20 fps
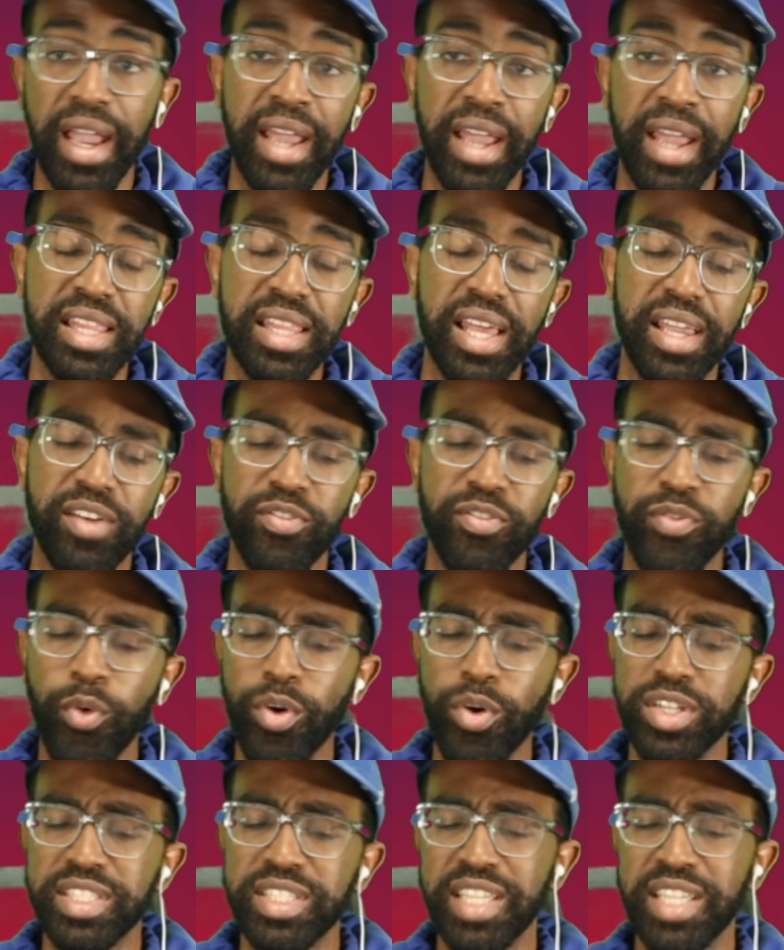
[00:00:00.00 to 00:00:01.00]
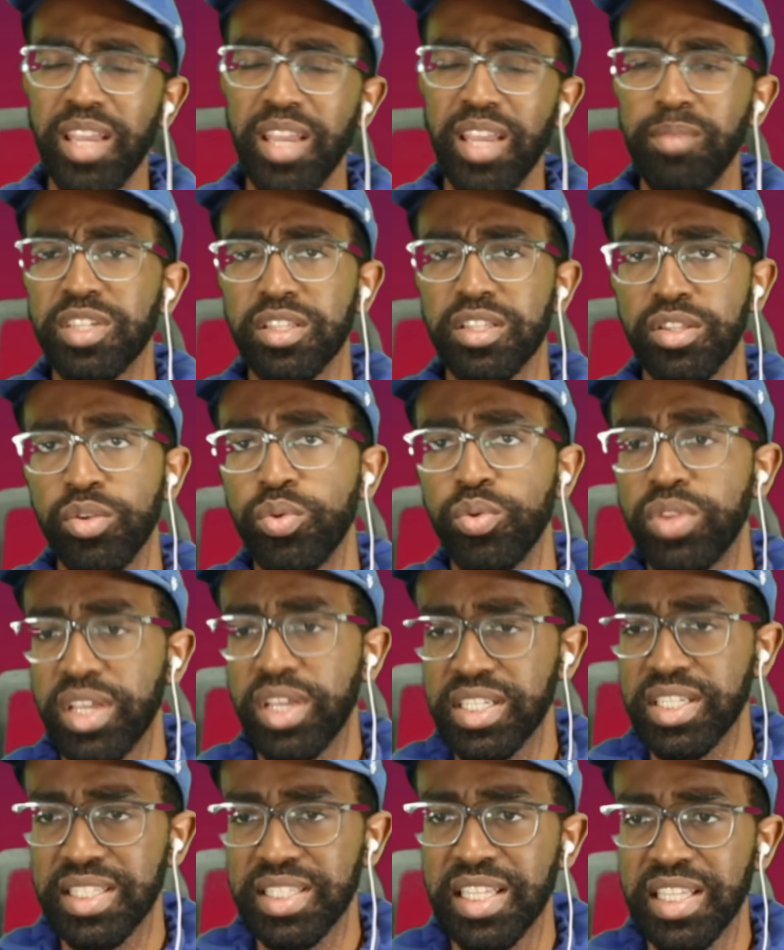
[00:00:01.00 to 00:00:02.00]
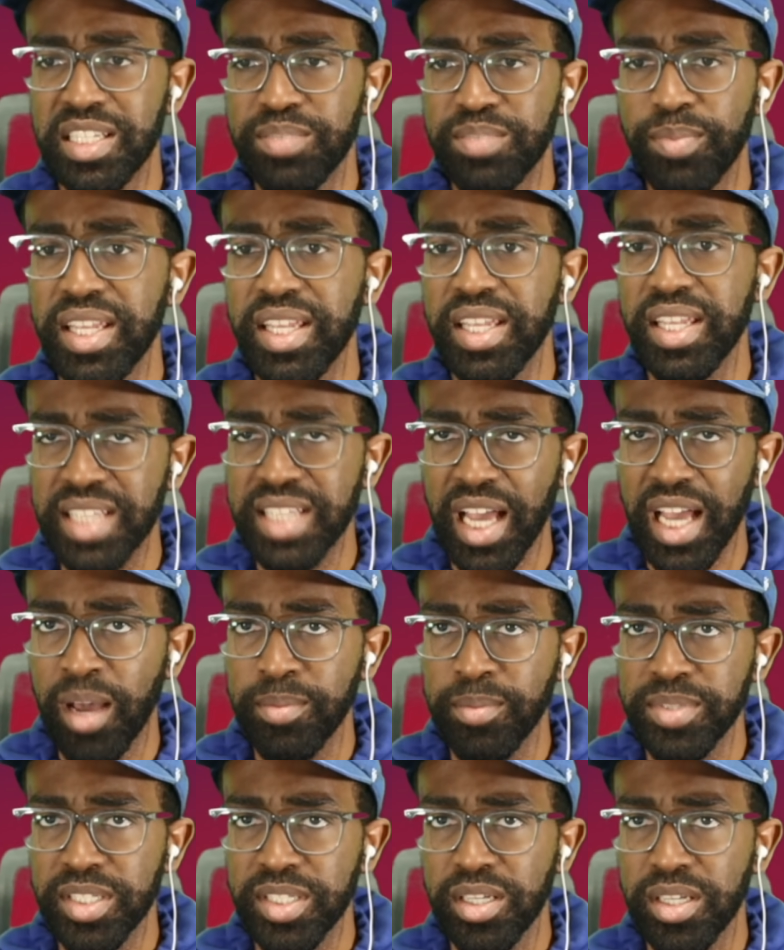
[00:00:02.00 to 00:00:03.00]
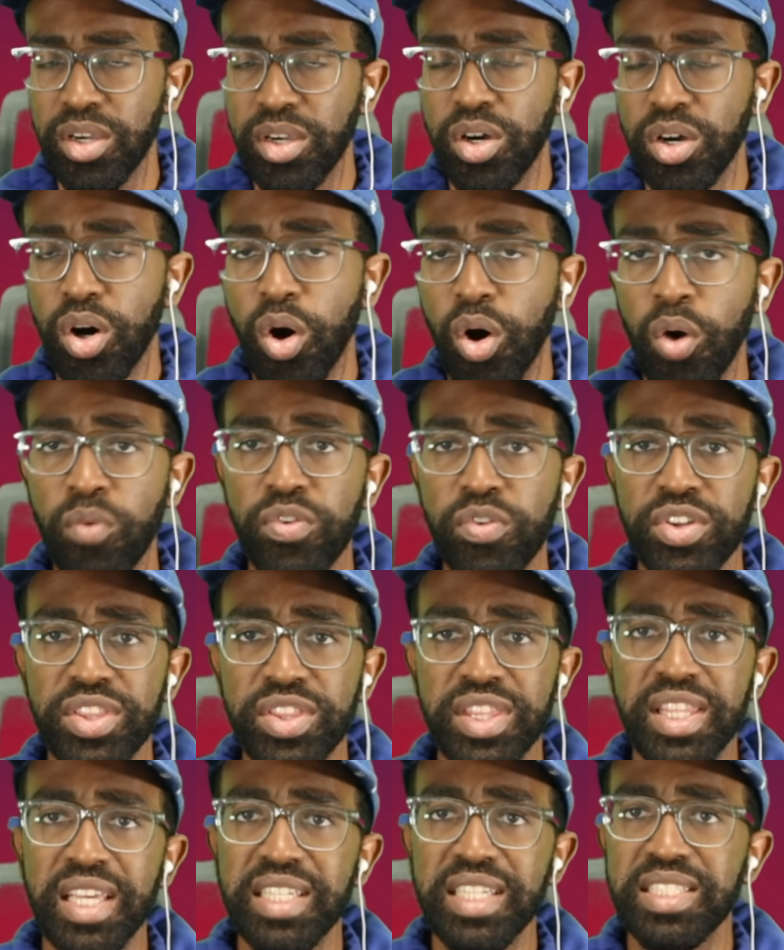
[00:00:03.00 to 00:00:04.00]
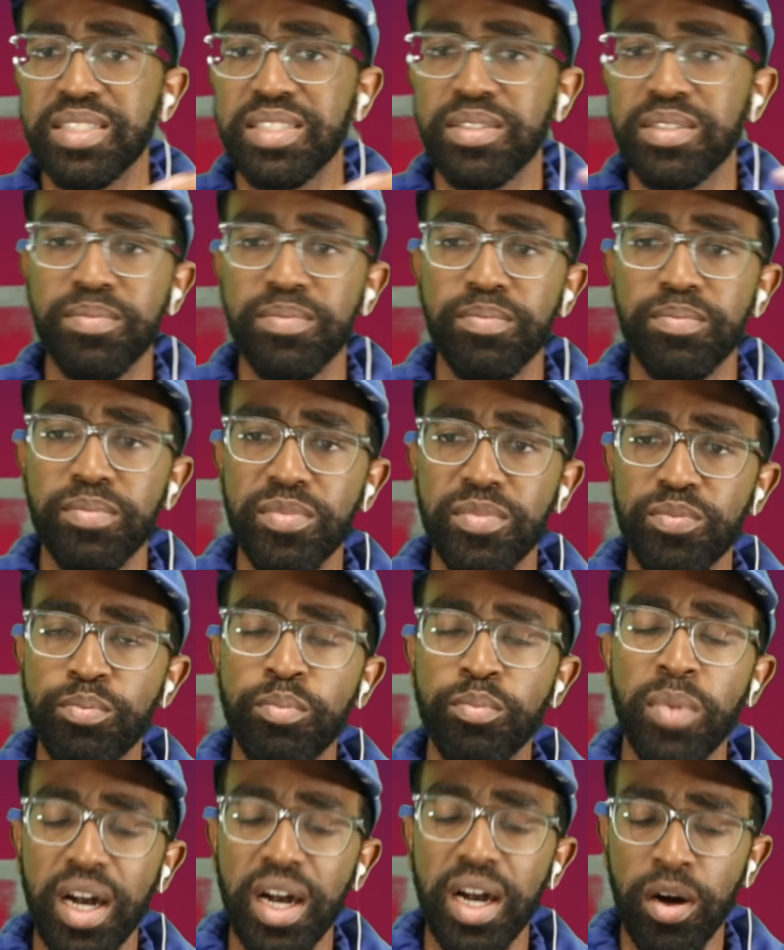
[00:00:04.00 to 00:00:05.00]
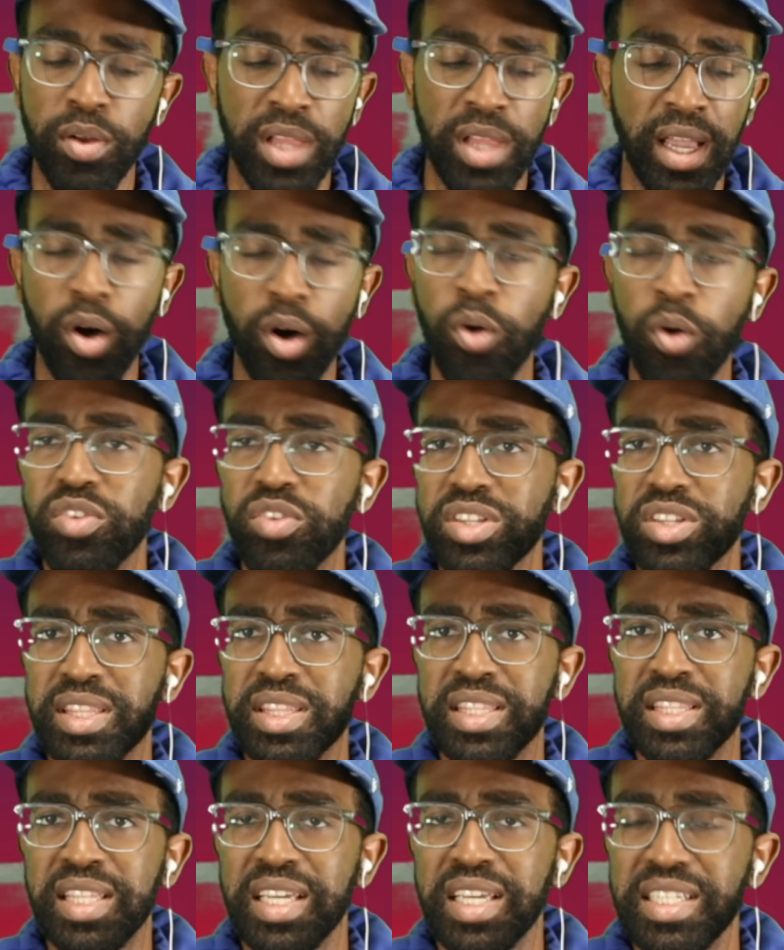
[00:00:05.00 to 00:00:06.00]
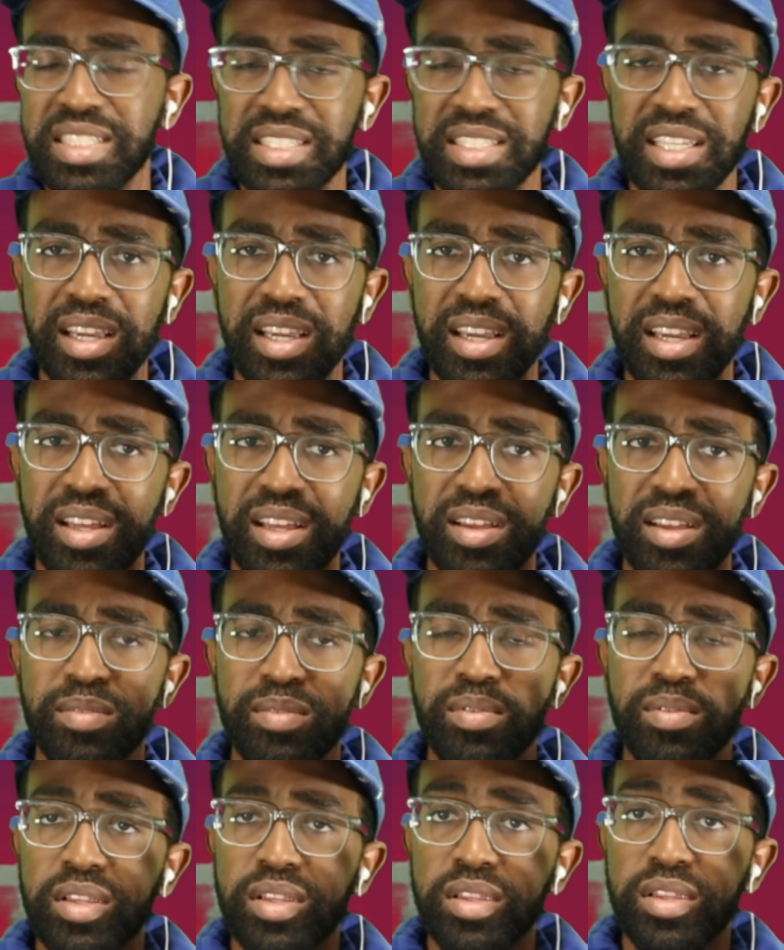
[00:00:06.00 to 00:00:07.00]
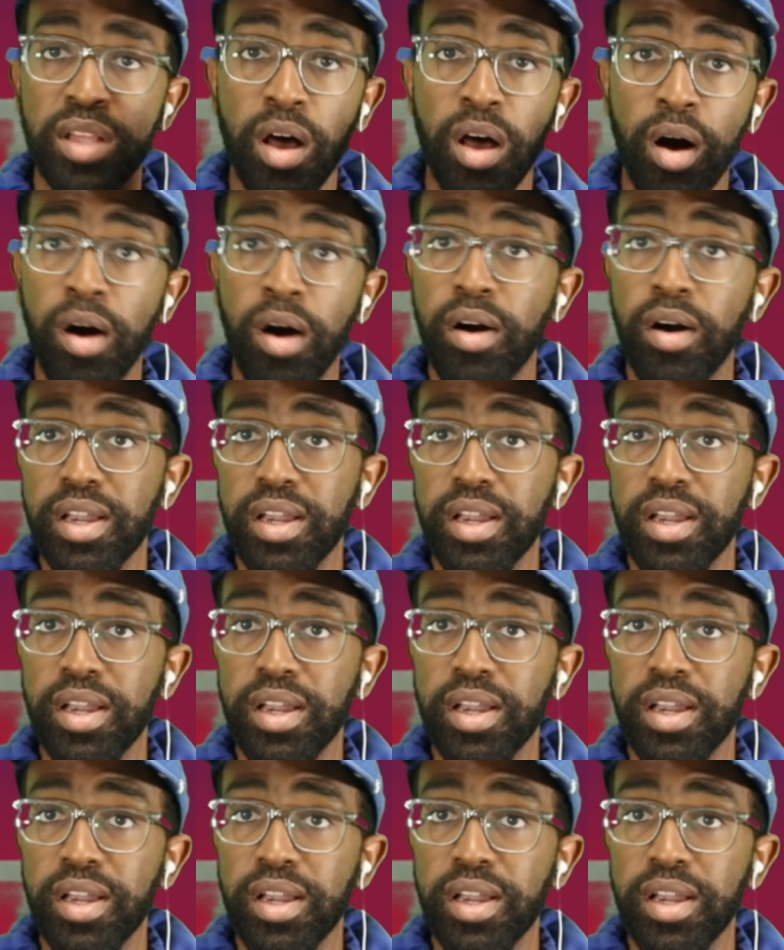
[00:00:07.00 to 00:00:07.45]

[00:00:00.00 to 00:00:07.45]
like for a team to do this this many times over this, oh, like over this long